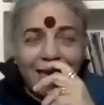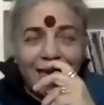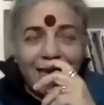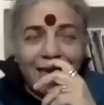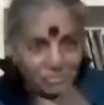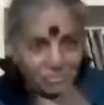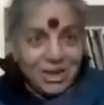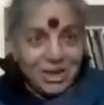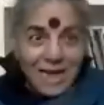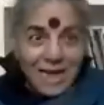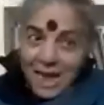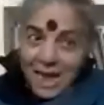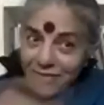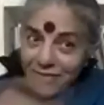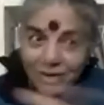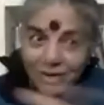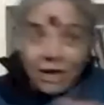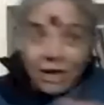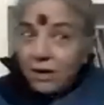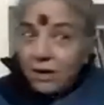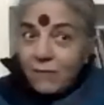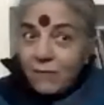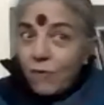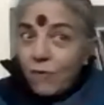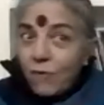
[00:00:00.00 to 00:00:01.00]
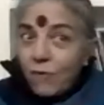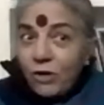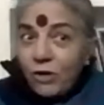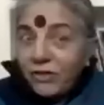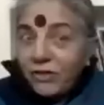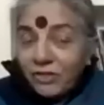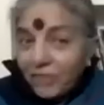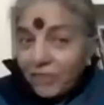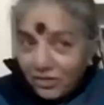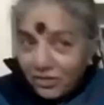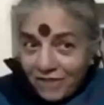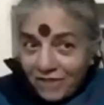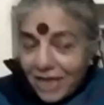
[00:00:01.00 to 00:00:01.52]
And they are involved in this. I
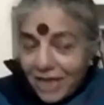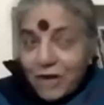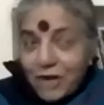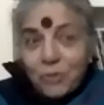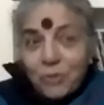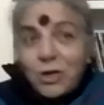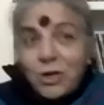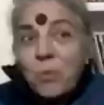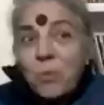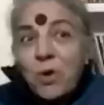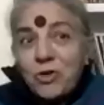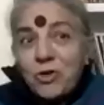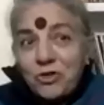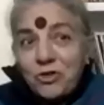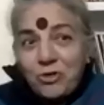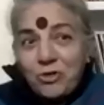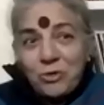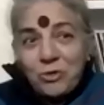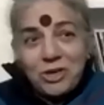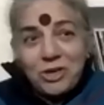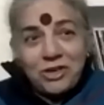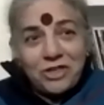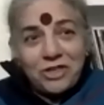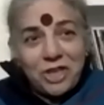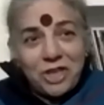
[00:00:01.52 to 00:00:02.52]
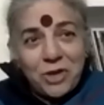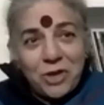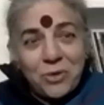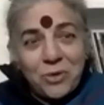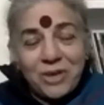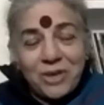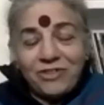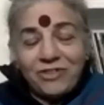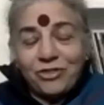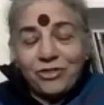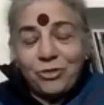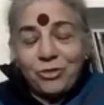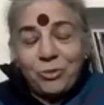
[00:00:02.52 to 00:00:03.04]
know they want to do it in the US too.
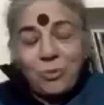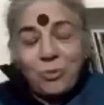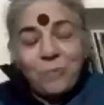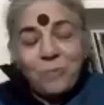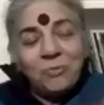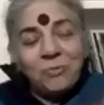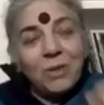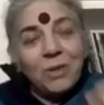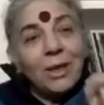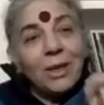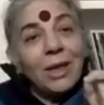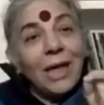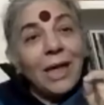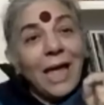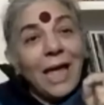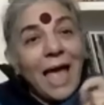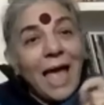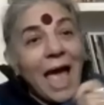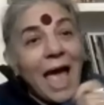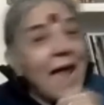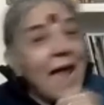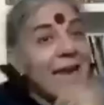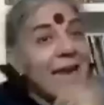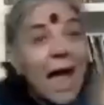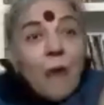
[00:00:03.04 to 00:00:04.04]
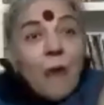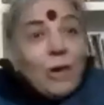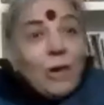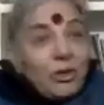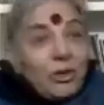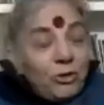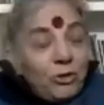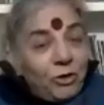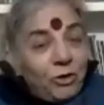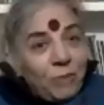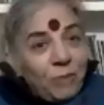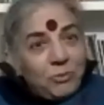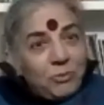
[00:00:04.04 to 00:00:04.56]
And now into
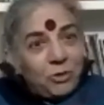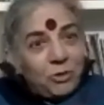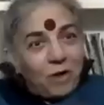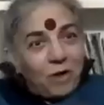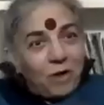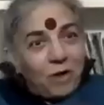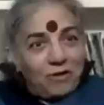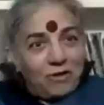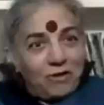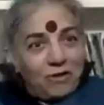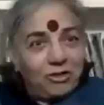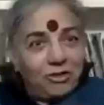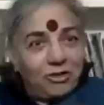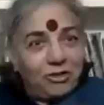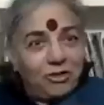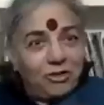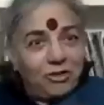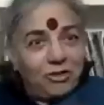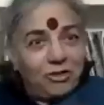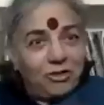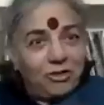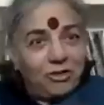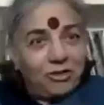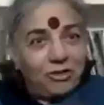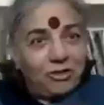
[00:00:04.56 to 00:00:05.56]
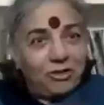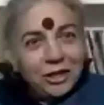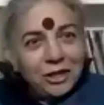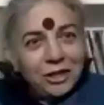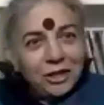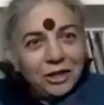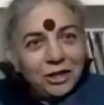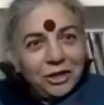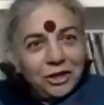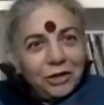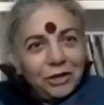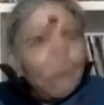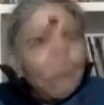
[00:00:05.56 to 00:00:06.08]
cryptocurrencies,
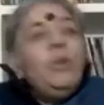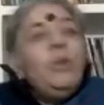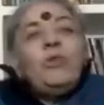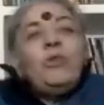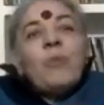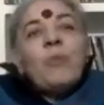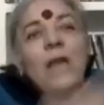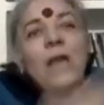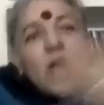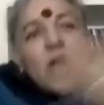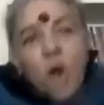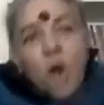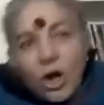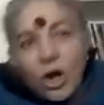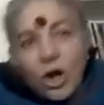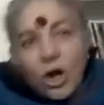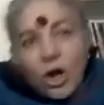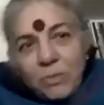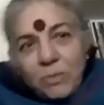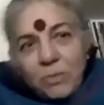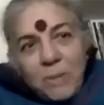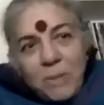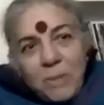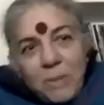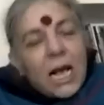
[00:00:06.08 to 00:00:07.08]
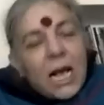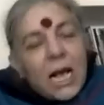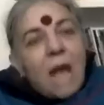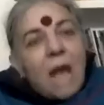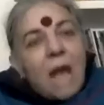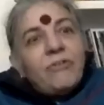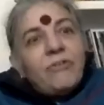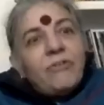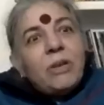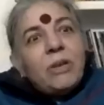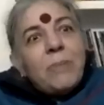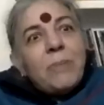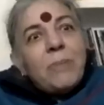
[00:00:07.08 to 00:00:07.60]
which will not be governed by
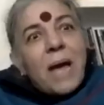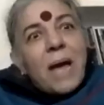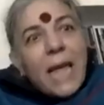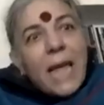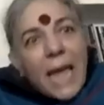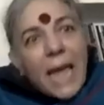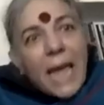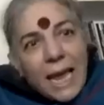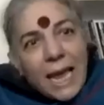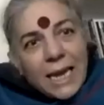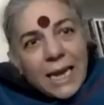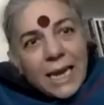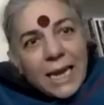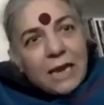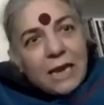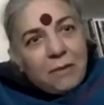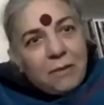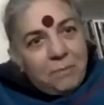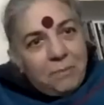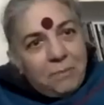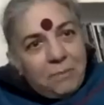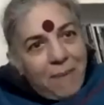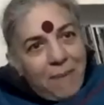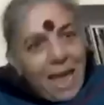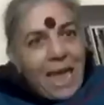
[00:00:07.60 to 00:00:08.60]
any bank,